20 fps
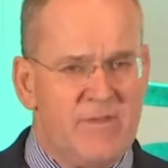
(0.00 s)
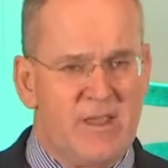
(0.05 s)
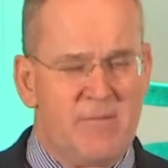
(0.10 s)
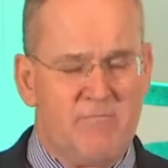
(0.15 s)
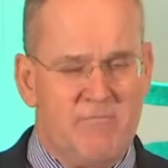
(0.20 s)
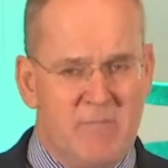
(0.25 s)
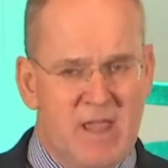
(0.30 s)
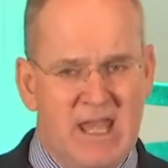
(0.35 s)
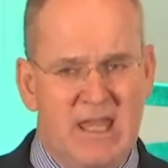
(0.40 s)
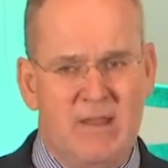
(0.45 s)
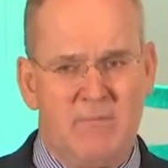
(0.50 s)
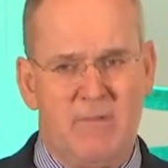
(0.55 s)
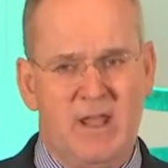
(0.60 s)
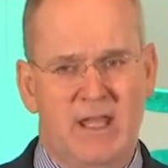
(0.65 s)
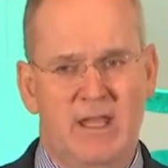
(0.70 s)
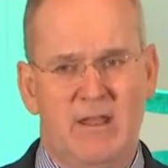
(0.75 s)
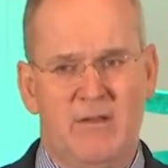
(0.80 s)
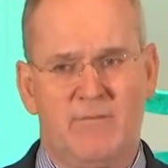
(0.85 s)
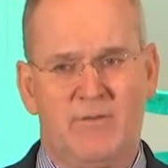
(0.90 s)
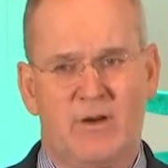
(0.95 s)

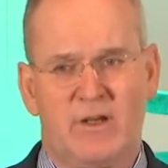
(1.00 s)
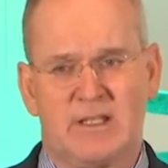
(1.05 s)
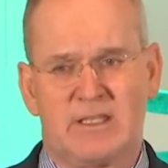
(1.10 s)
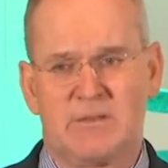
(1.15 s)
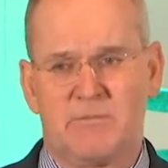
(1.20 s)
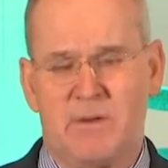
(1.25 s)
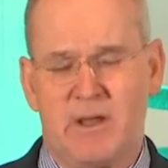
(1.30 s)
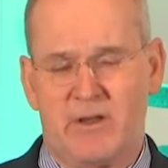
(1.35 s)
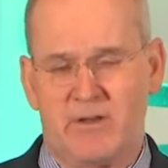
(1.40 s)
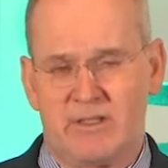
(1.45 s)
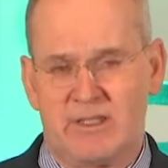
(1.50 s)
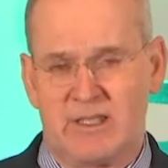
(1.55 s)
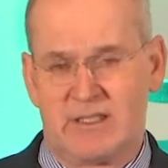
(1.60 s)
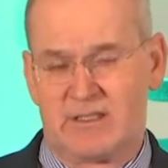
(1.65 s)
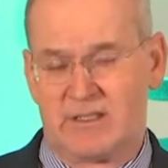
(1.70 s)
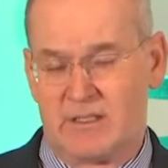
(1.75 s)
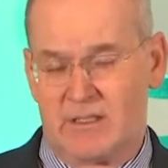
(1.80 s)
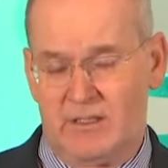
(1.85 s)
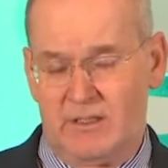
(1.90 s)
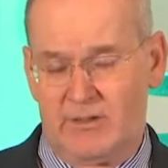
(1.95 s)
many of our experiences,
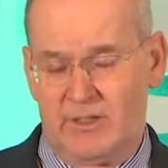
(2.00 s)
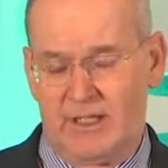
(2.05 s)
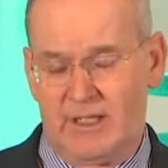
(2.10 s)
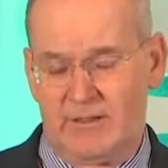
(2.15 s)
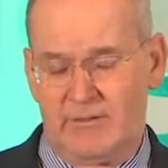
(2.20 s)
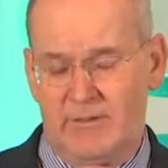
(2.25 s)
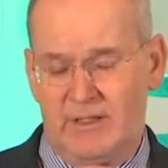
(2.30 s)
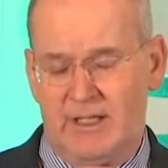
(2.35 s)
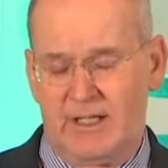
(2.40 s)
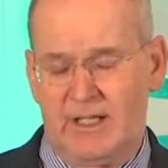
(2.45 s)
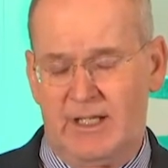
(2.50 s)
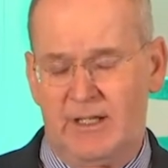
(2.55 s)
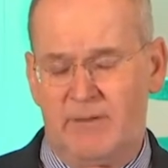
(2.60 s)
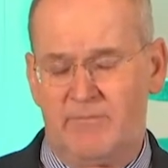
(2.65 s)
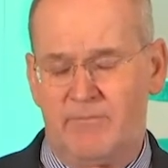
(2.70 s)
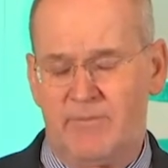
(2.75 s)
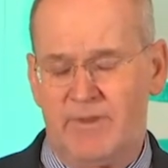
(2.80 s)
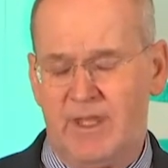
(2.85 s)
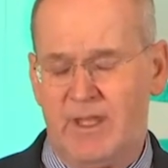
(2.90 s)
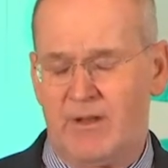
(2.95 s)
including,
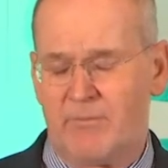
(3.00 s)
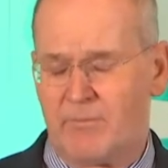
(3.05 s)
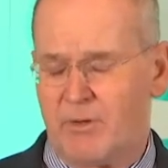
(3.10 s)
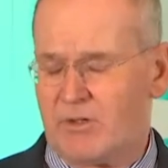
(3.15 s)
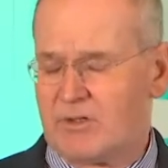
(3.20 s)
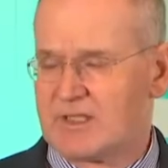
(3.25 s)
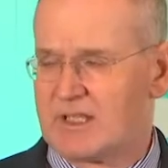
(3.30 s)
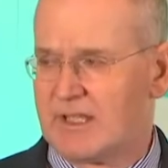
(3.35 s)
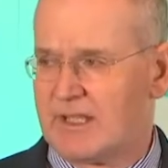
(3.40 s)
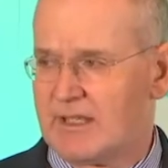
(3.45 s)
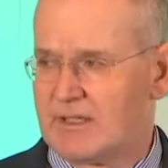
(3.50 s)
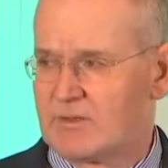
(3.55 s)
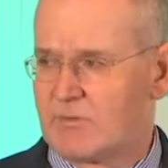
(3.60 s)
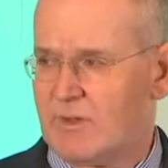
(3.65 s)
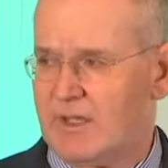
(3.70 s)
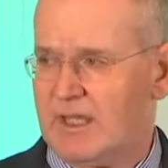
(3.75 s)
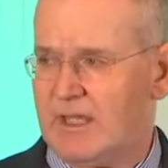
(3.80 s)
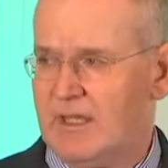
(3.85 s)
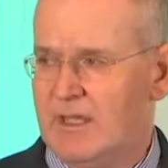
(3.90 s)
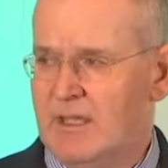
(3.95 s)
personally, as
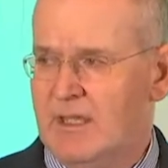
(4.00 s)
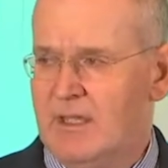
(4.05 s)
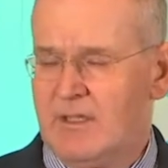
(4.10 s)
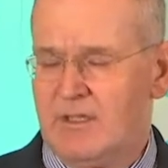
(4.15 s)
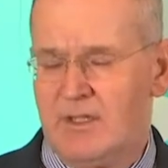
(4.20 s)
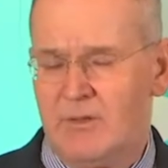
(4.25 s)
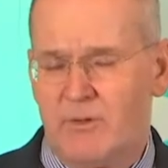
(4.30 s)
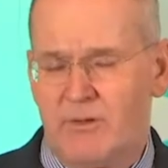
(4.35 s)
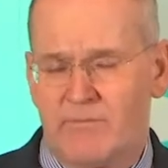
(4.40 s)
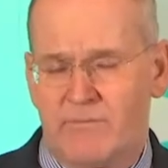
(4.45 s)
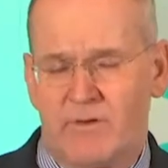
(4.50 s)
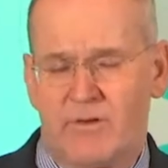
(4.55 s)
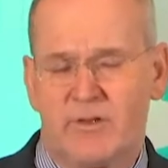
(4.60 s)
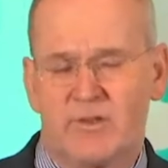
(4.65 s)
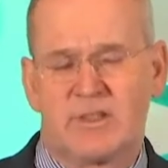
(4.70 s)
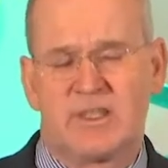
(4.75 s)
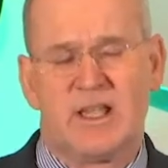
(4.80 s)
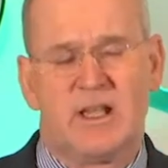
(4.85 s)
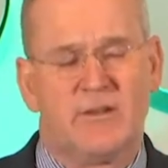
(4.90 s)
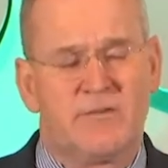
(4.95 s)
we do it for
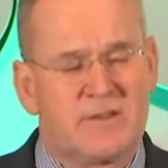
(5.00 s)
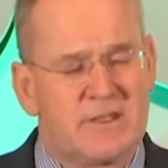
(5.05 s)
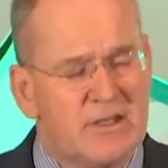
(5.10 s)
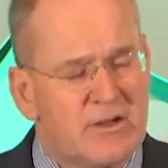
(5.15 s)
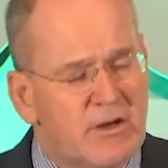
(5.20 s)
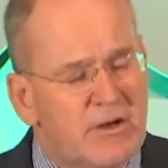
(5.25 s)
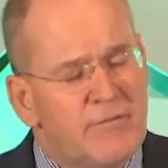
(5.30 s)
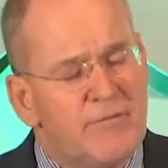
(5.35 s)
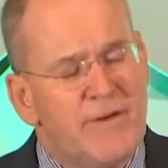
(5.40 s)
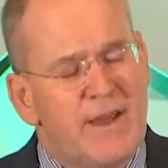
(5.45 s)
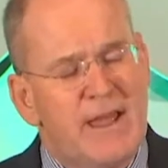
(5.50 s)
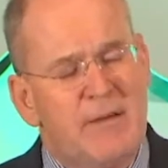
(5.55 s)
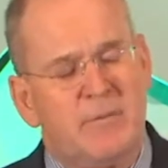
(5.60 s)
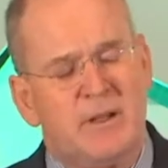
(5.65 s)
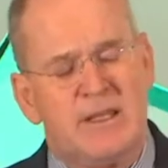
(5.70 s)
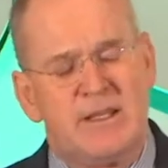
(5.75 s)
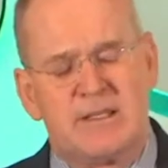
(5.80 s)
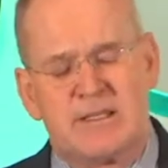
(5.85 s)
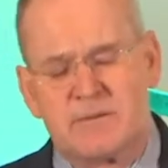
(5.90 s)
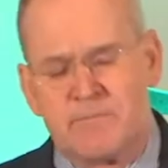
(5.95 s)
ourselves and our
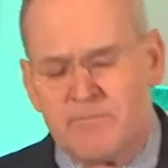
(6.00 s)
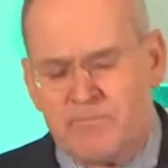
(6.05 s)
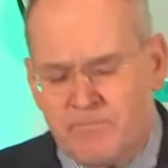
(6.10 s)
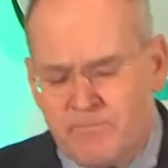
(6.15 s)
families.